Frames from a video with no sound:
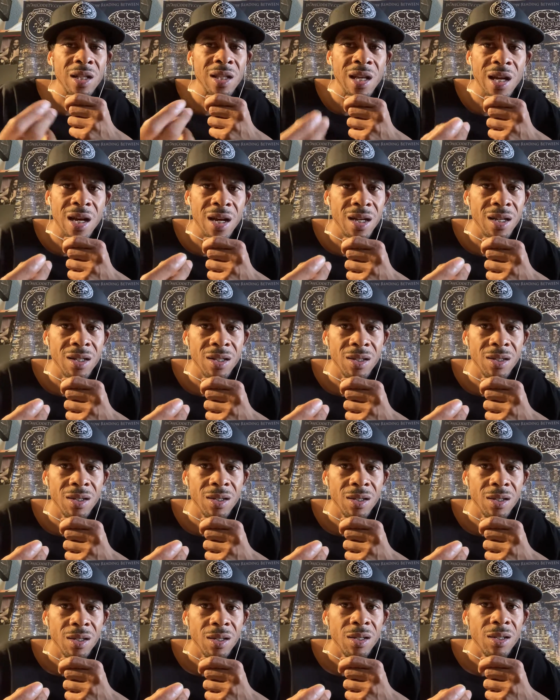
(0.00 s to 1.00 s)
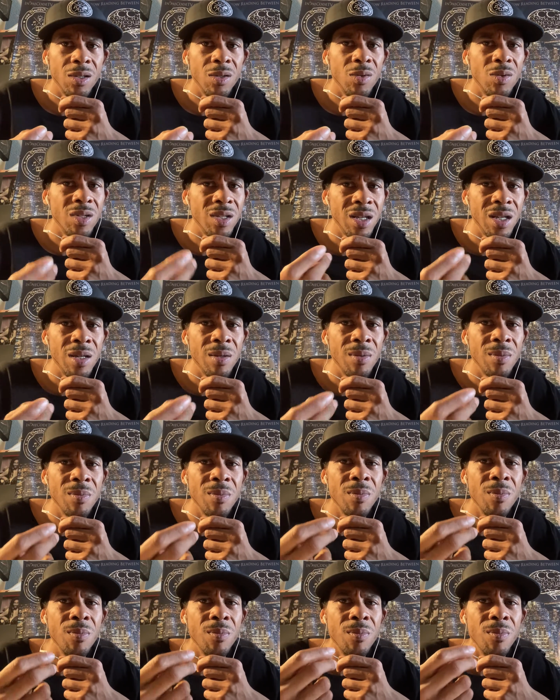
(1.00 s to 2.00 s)
lines, you see
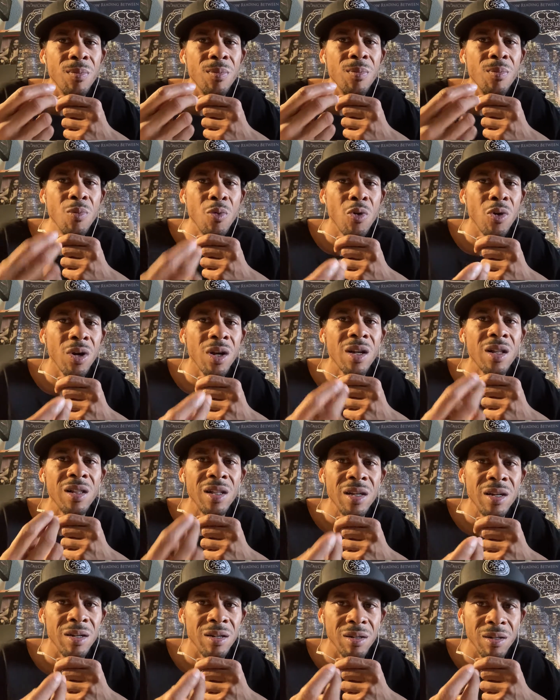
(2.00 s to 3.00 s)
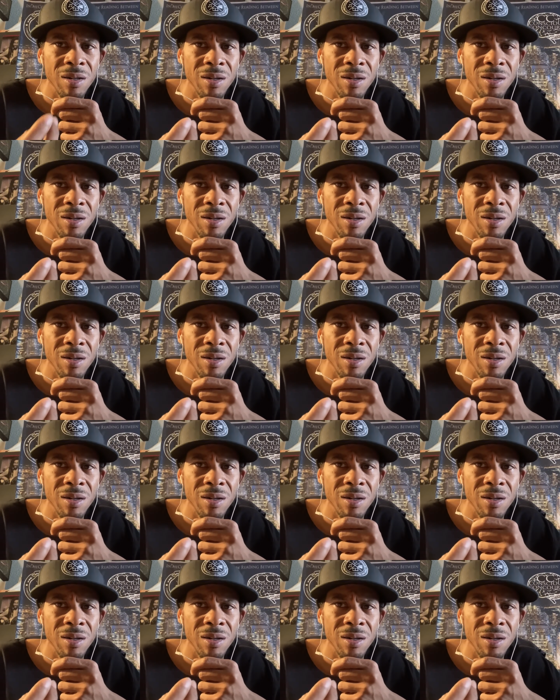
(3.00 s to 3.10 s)
more clear,